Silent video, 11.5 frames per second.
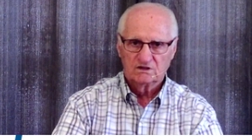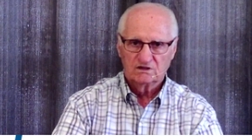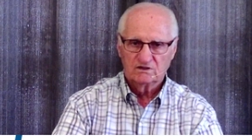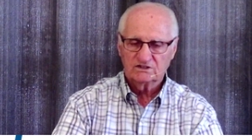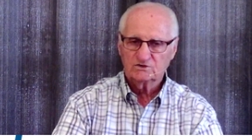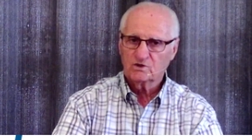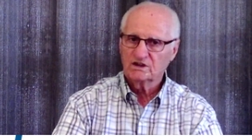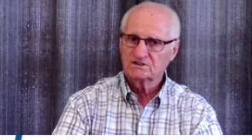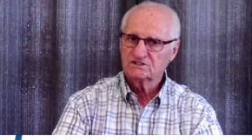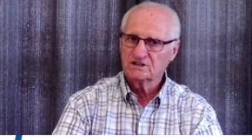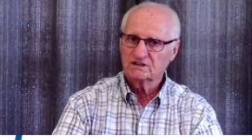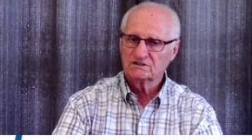That's why I
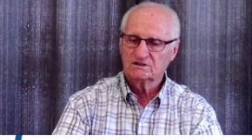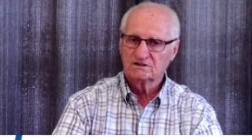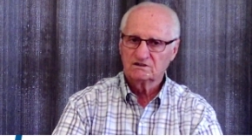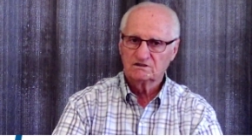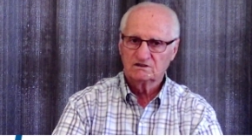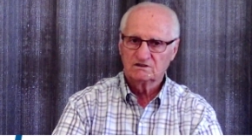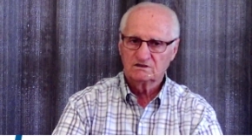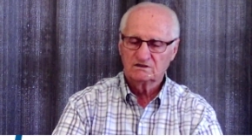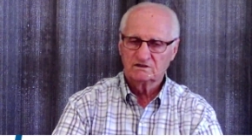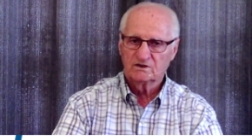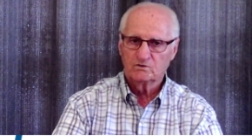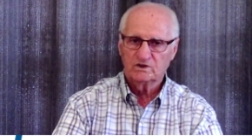said
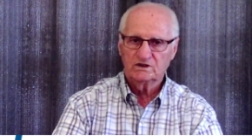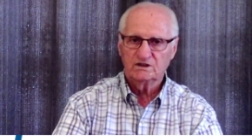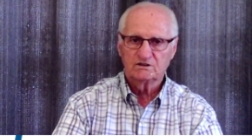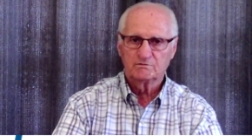that we need